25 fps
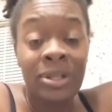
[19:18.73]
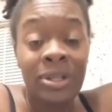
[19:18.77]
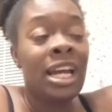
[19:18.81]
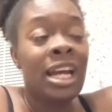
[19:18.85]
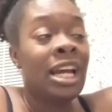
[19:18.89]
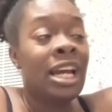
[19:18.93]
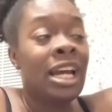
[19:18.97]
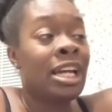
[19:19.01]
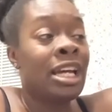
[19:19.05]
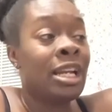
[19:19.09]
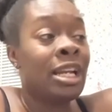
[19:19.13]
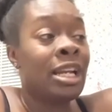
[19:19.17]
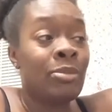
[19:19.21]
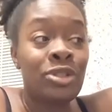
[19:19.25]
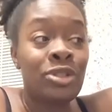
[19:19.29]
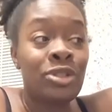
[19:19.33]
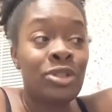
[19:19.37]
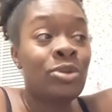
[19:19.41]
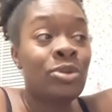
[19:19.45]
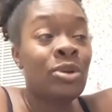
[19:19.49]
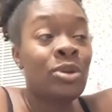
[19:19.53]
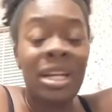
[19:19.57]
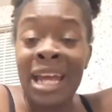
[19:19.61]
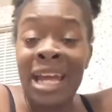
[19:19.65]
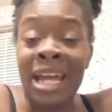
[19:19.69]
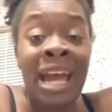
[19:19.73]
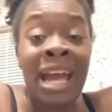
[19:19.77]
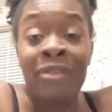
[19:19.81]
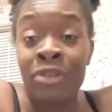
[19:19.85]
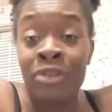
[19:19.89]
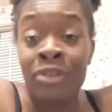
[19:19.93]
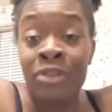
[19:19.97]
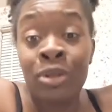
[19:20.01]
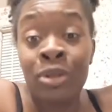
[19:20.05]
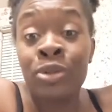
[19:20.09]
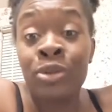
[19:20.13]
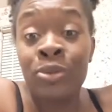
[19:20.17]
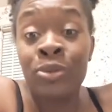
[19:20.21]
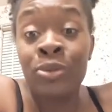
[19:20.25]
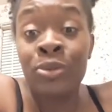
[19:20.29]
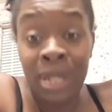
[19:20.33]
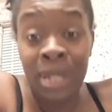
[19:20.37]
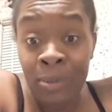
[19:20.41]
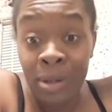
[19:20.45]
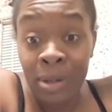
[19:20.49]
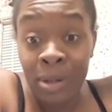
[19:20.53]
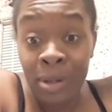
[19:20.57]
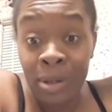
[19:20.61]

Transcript: and number two, they have no clue what they want.